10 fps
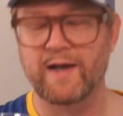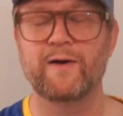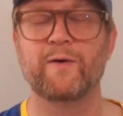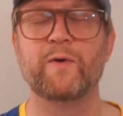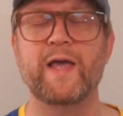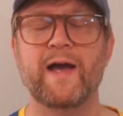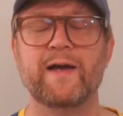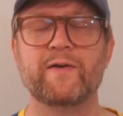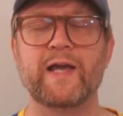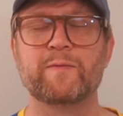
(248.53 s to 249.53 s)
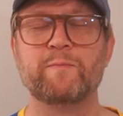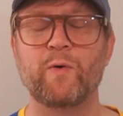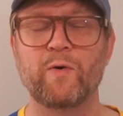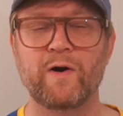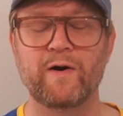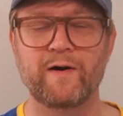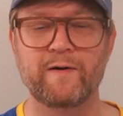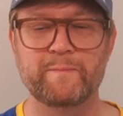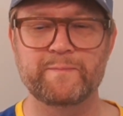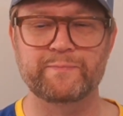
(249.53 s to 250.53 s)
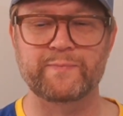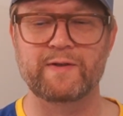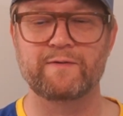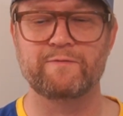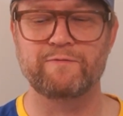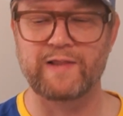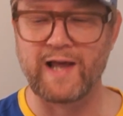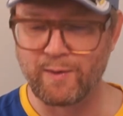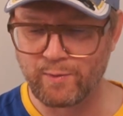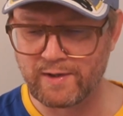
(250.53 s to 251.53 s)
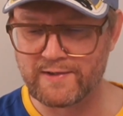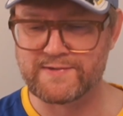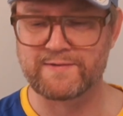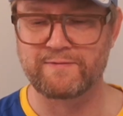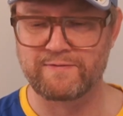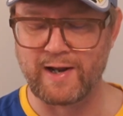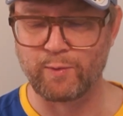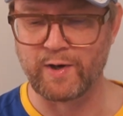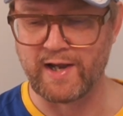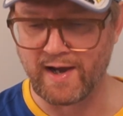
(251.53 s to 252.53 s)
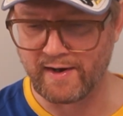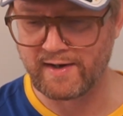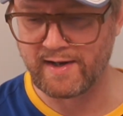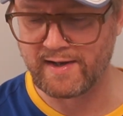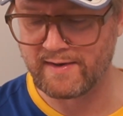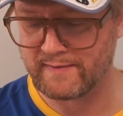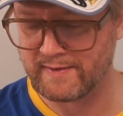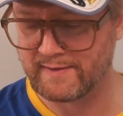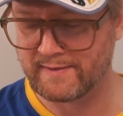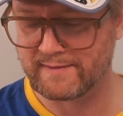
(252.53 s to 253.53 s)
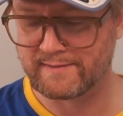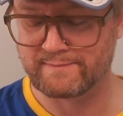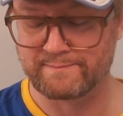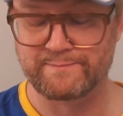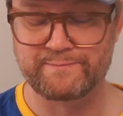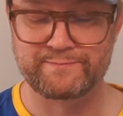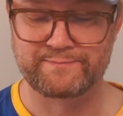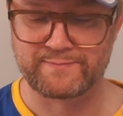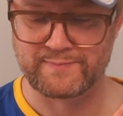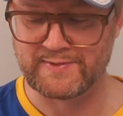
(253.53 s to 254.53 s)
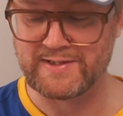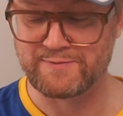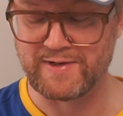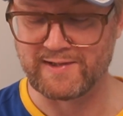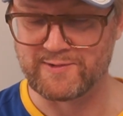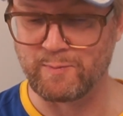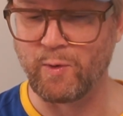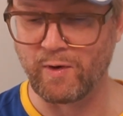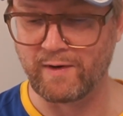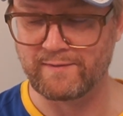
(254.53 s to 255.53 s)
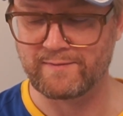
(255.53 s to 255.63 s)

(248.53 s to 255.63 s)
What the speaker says: Oh yeah, you get more flowers, flowery honey. This feels more